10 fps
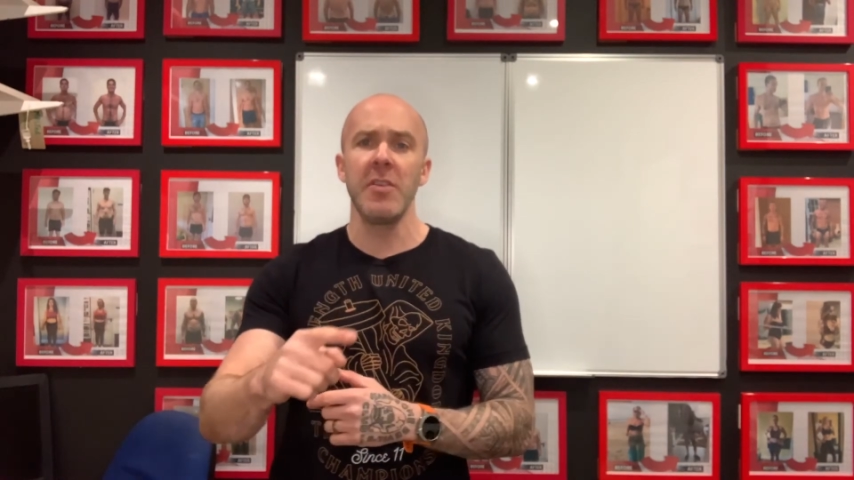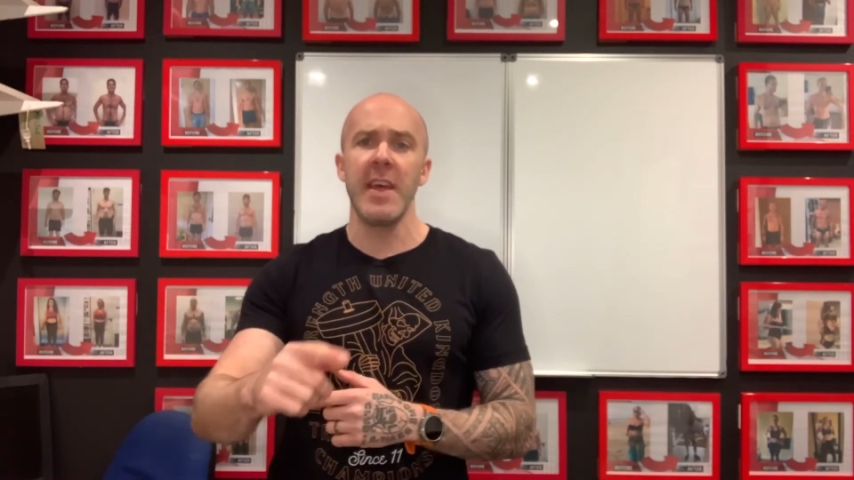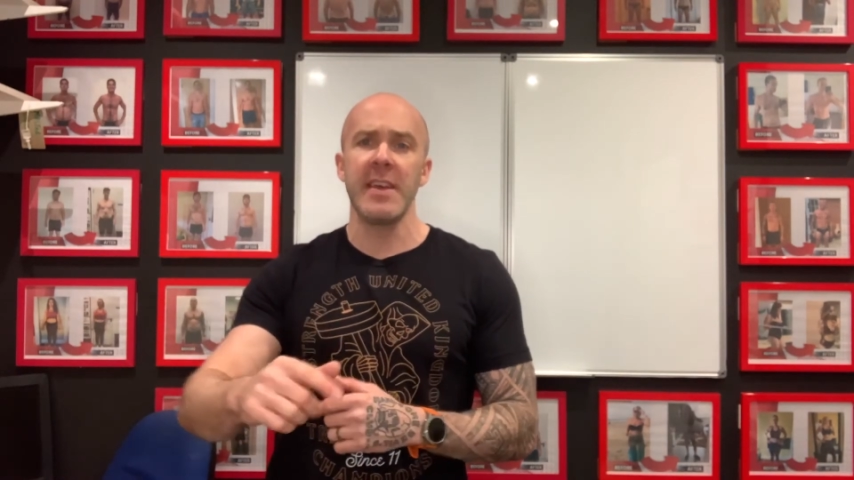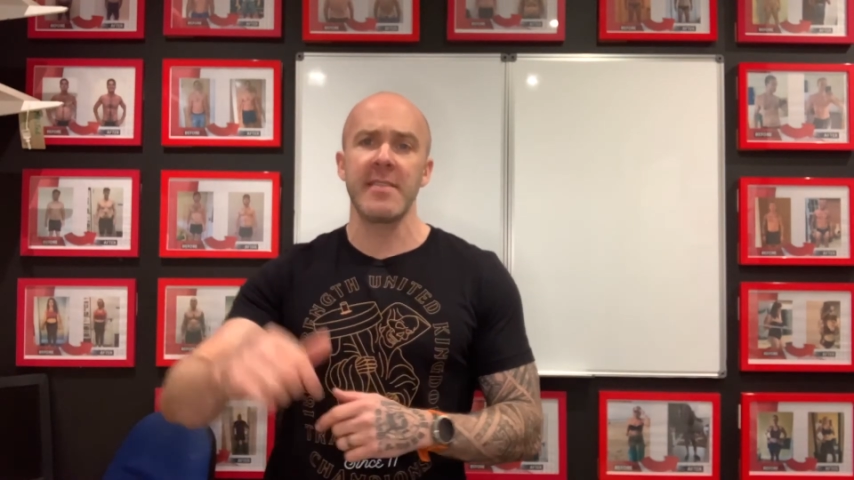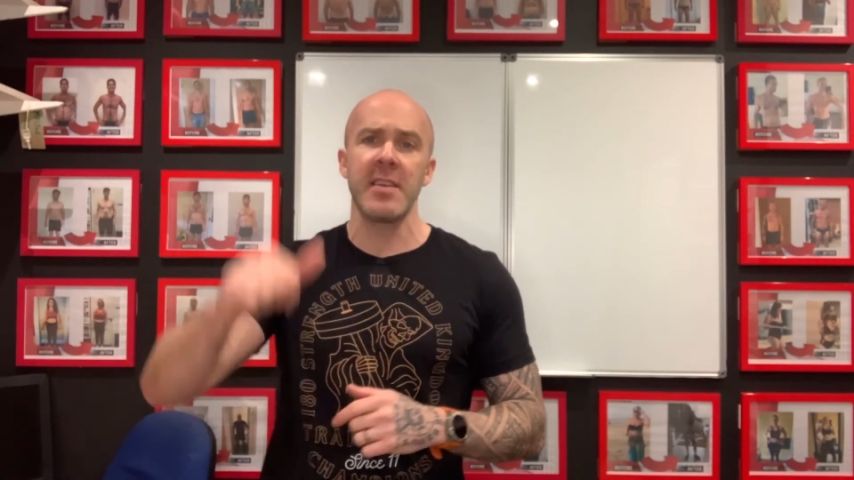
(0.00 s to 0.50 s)

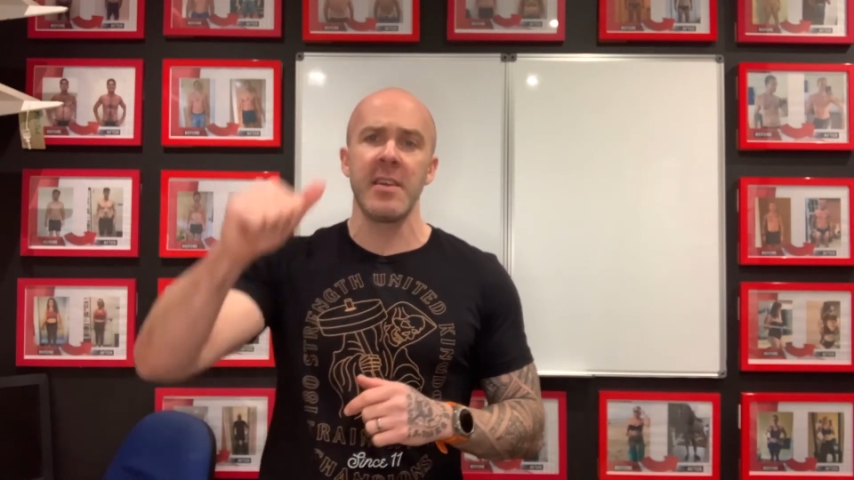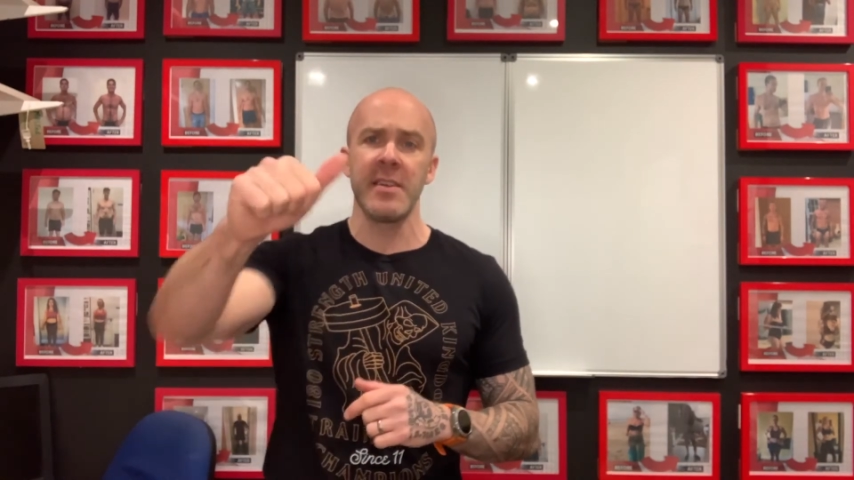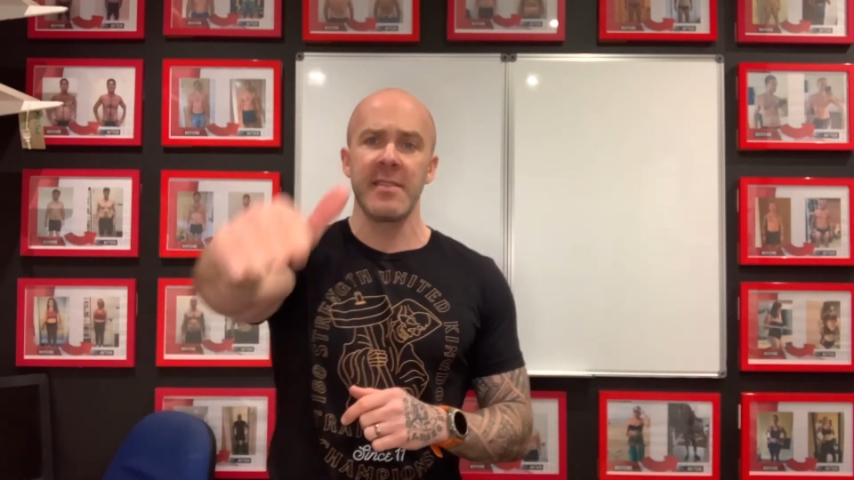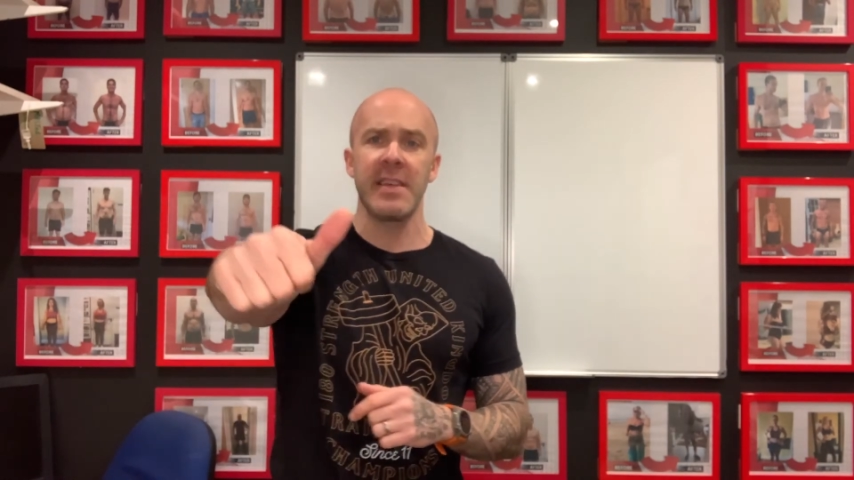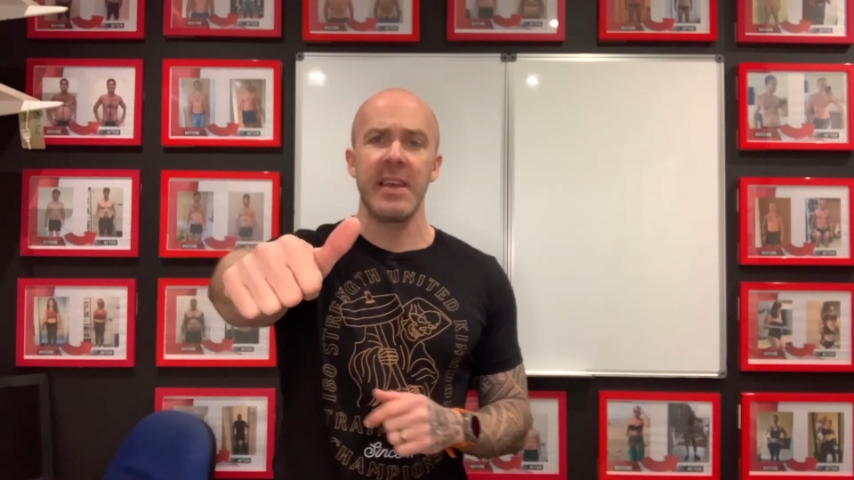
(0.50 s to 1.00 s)
this.
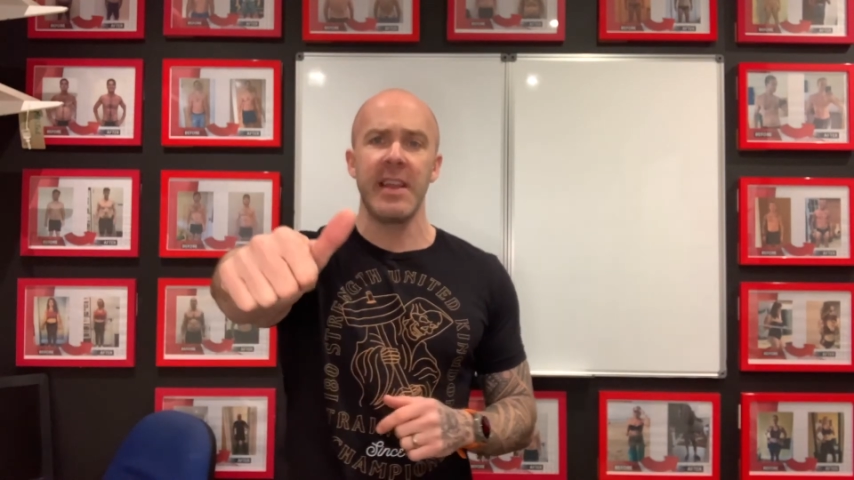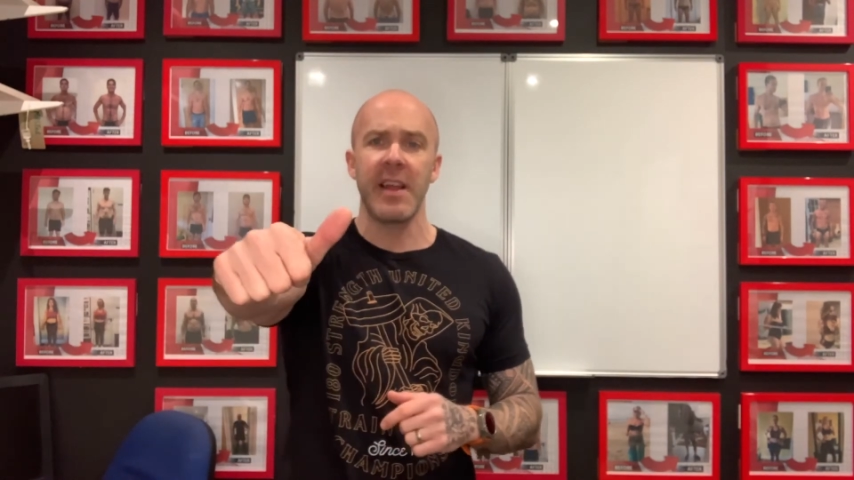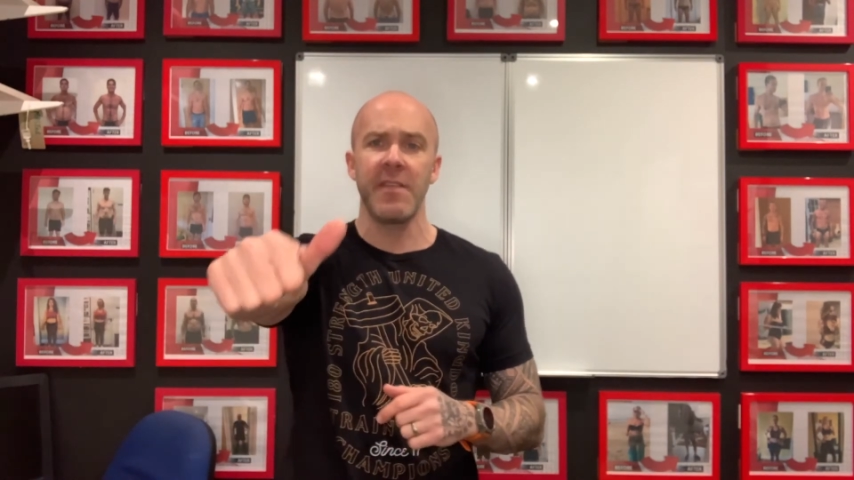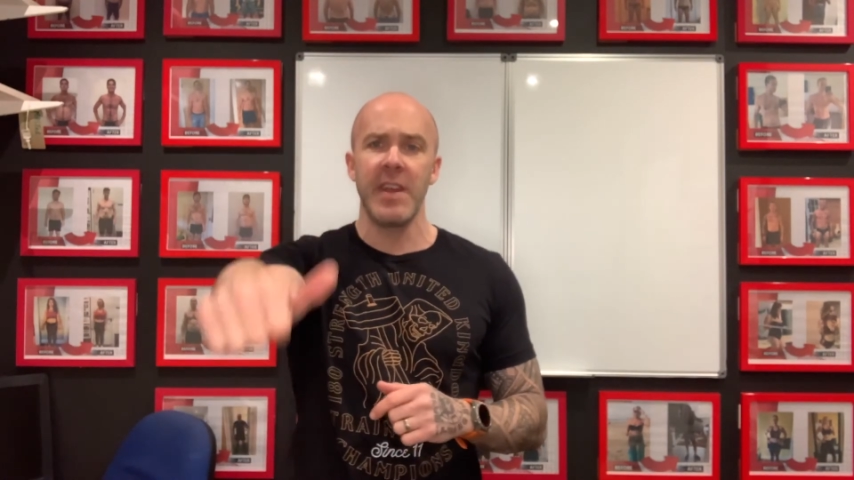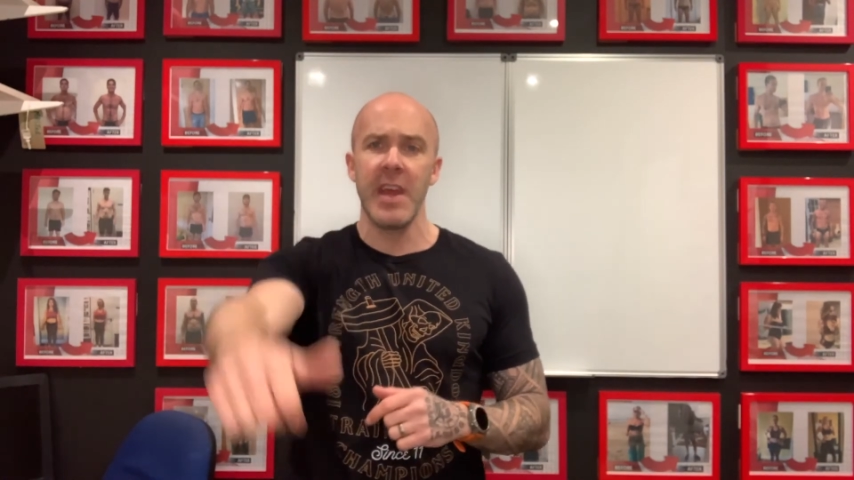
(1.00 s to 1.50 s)
See you in the next
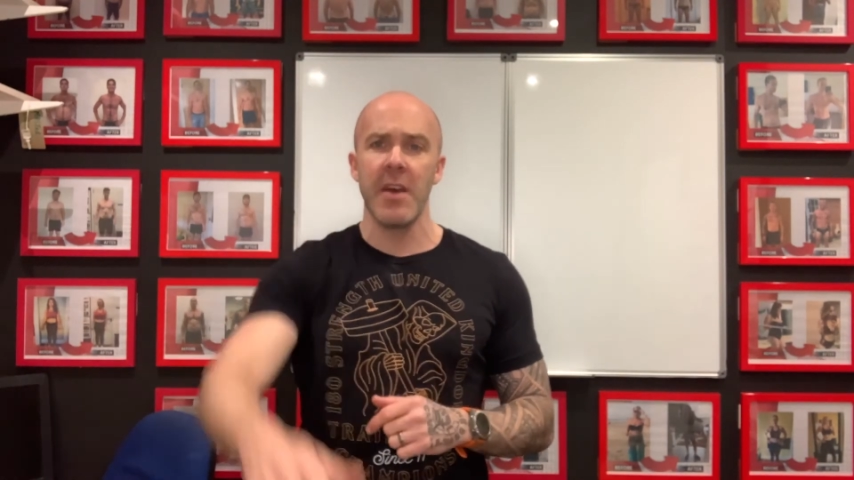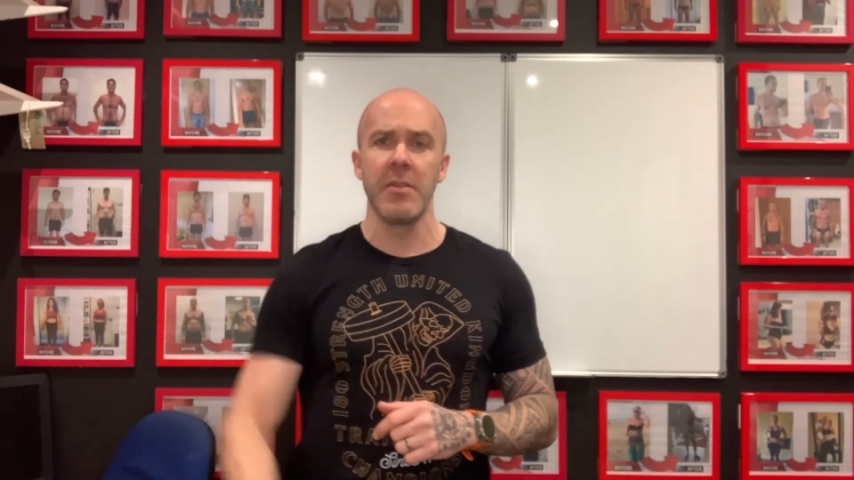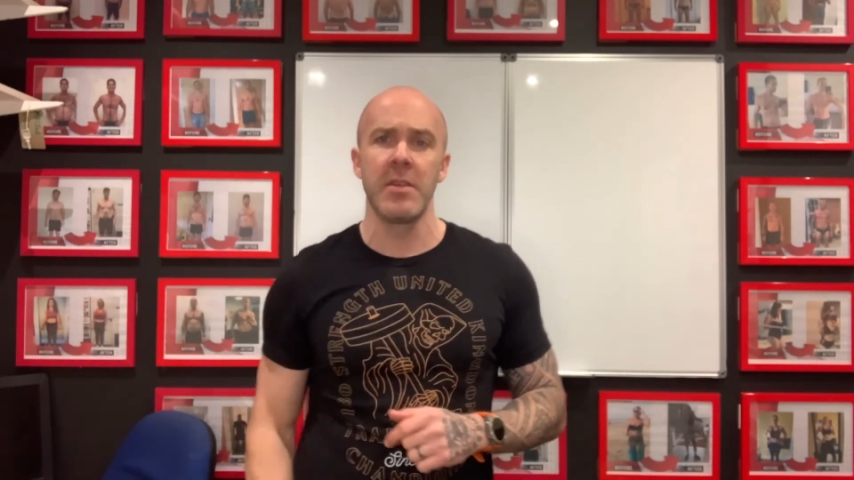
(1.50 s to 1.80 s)
video.